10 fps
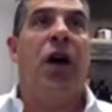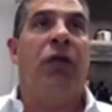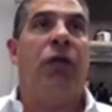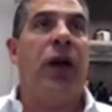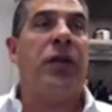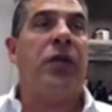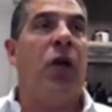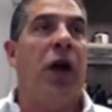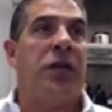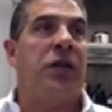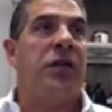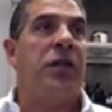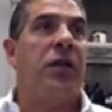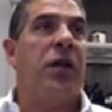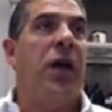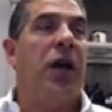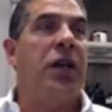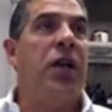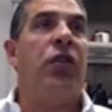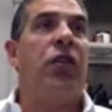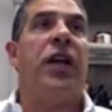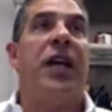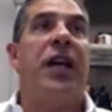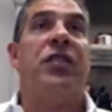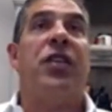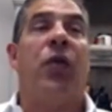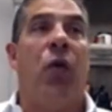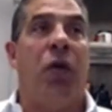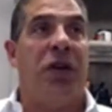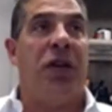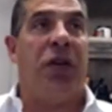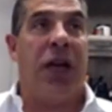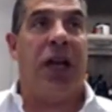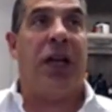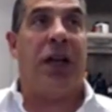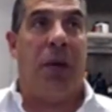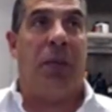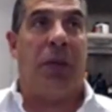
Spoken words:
of rental losses a year against their ordinary income,